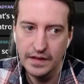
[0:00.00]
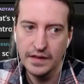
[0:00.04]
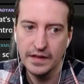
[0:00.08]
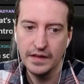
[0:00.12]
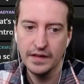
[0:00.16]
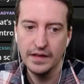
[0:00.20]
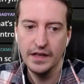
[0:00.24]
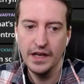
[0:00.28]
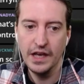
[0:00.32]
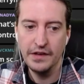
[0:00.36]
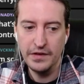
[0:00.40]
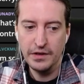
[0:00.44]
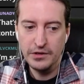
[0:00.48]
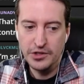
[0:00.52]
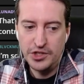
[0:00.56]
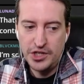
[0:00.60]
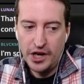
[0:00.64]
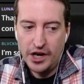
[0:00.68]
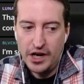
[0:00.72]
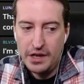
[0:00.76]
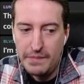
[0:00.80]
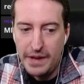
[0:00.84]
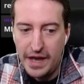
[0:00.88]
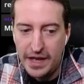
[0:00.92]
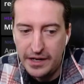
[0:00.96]
if you
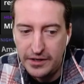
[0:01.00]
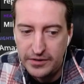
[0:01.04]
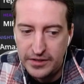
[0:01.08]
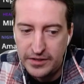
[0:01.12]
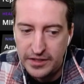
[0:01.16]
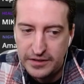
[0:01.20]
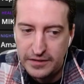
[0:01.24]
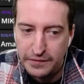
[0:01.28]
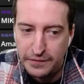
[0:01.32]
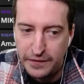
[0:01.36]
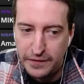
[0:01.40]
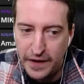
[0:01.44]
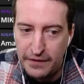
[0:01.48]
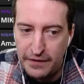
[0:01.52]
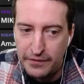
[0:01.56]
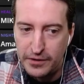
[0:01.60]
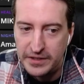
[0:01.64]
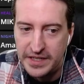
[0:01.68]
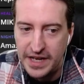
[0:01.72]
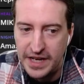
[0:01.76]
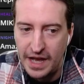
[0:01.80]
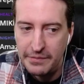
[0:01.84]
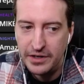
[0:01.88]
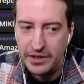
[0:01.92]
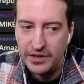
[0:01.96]
gerrymandered it to favor
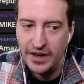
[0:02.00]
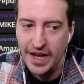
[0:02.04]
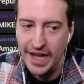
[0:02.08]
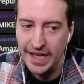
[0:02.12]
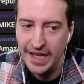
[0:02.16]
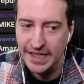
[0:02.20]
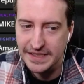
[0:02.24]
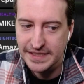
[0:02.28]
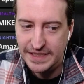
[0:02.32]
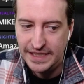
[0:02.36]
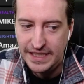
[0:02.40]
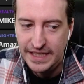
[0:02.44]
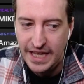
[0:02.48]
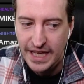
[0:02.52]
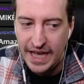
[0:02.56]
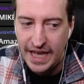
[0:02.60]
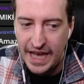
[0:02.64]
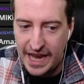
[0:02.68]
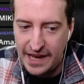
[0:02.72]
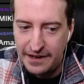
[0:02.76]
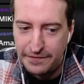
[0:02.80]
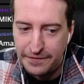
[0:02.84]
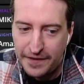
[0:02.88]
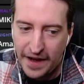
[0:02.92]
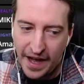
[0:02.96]
Democrats,
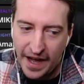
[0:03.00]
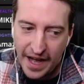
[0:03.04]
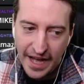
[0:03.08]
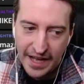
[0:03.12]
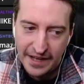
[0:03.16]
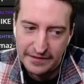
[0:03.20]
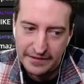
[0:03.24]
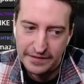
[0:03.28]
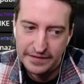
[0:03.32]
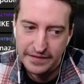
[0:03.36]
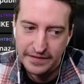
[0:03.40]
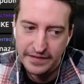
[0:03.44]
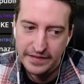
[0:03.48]
8-5.